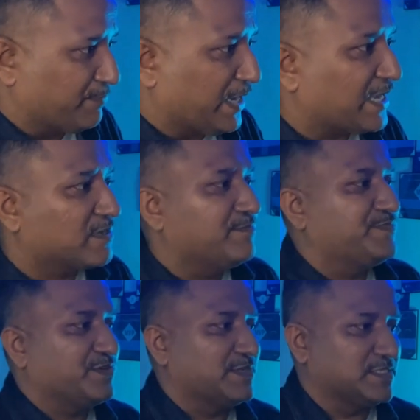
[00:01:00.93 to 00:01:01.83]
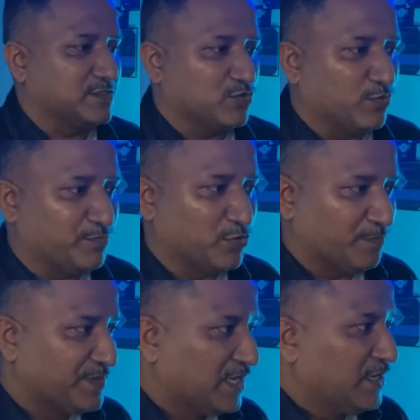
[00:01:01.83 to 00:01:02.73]
Mac, which is Homebrew.
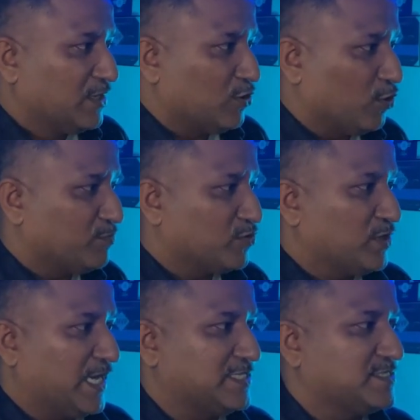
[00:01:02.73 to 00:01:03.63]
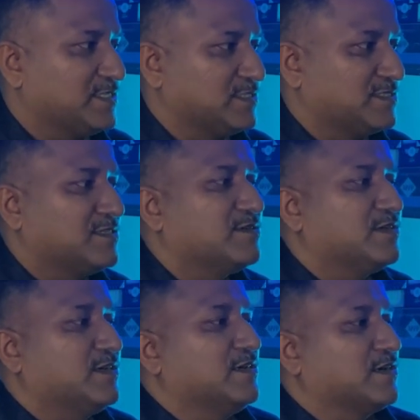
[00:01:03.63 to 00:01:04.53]
Homebrew has this
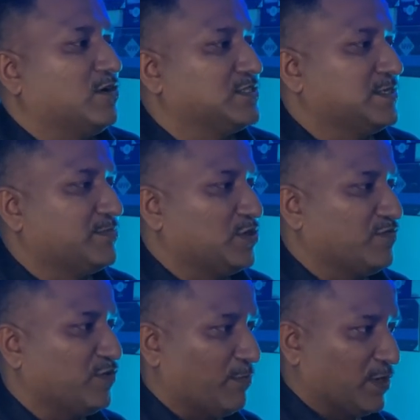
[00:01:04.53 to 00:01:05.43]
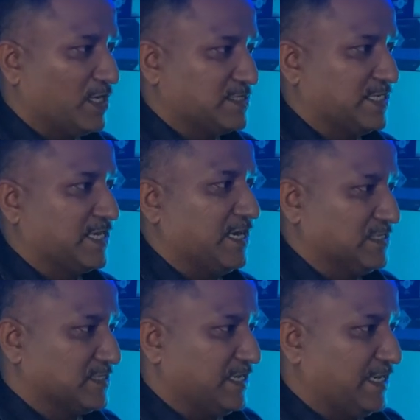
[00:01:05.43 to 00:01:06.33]
uh, concept of formulas and
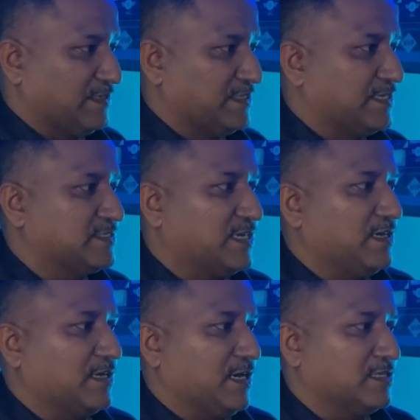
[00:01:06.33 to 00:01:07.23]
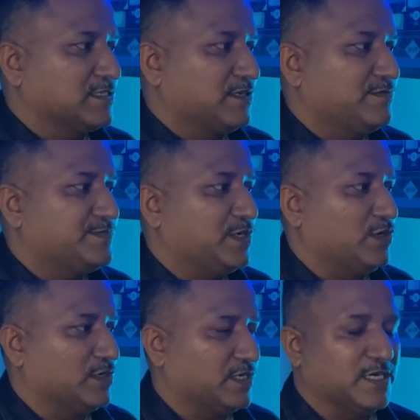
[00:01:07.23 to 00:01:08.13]
cask, and there is a cask
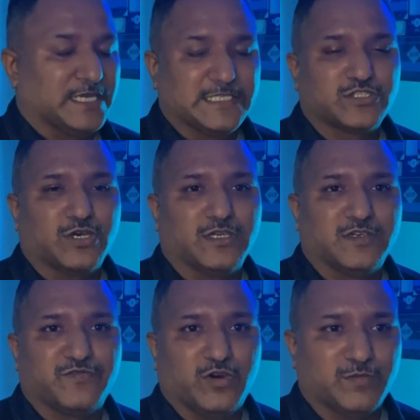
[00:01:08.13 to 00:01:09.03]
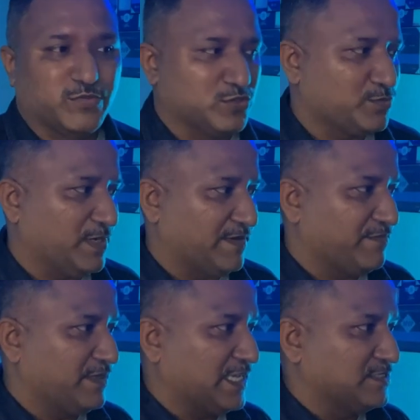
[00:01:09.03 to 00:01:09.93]
or a installer for Postman.
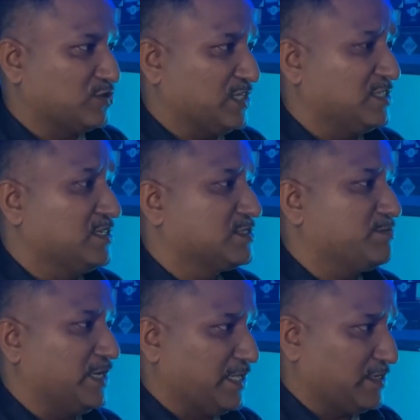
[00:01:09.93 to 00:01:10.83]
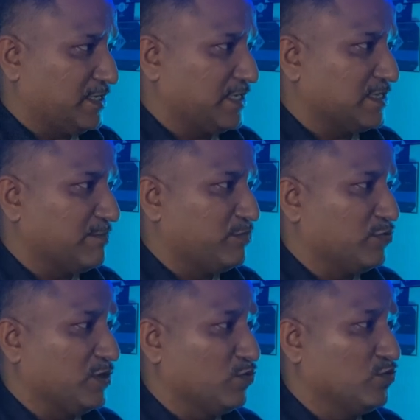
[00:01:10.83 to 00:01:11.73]
We can see this by running the
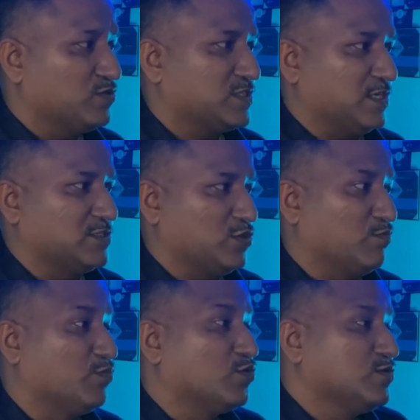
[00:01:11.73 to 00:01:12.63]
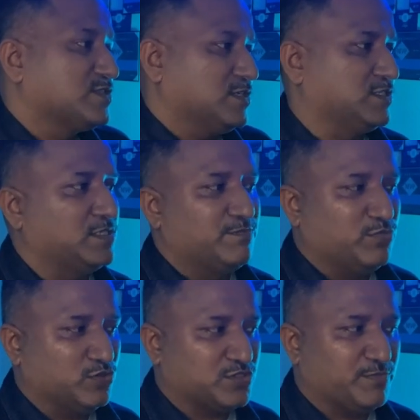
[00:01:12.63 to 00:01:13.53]
brew search or brew search
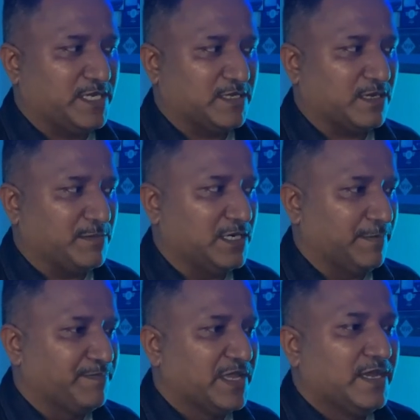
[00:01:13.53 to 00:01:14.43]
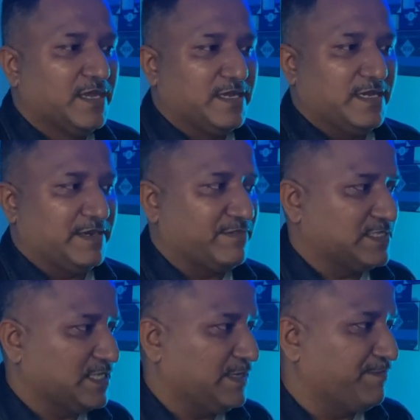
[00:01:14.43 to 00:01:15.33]
Postman command, and we
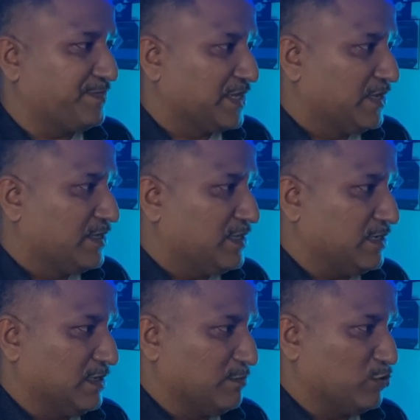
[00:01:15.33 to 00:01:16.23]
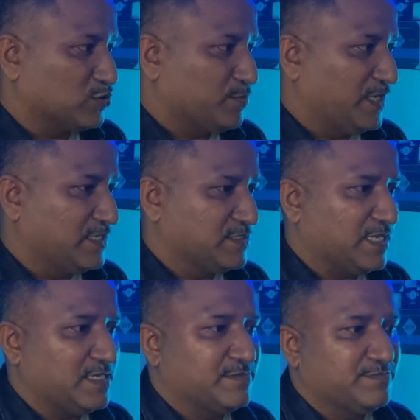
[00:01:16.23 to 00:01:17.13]
see uh, Postman is
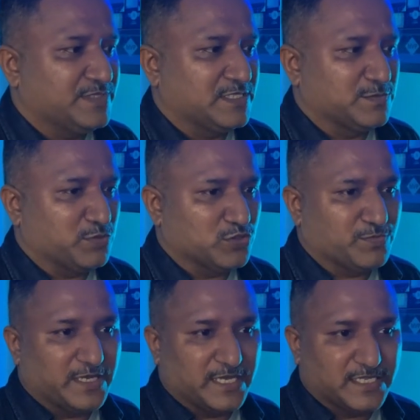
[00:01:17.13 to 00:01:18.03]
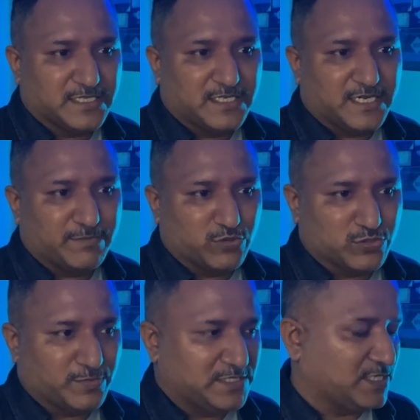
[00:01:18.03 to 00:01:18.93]
there. There is Postman agent and
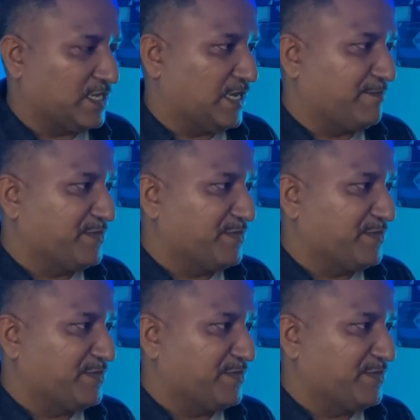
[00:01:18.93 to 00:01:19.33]
Postman C L I.